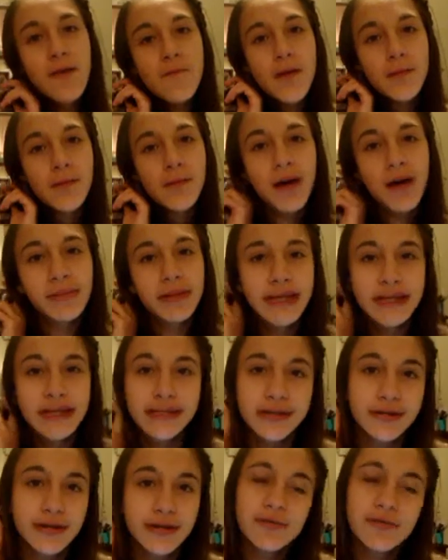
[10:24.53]
My mom, like,
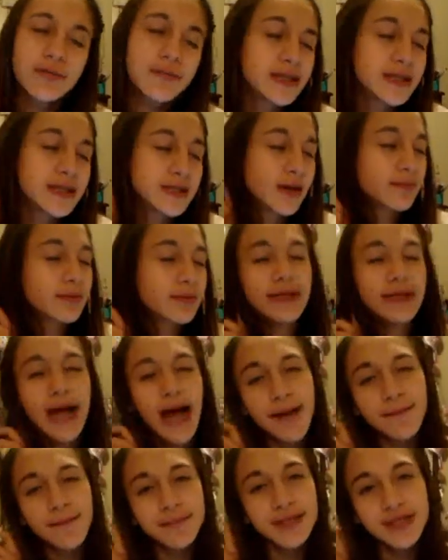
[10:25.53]
screamed at me so many
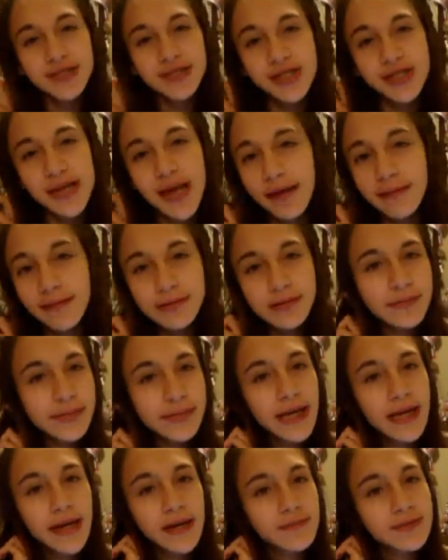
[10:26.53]
times because she helped
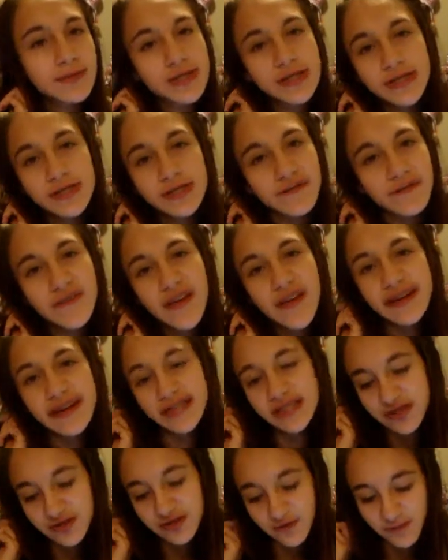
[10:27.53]
me, and it was just very
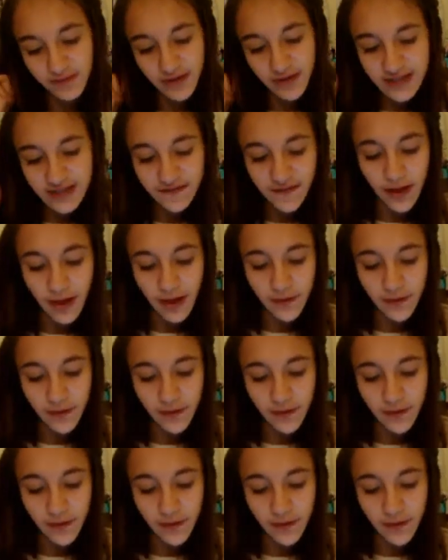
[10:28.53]
stressful.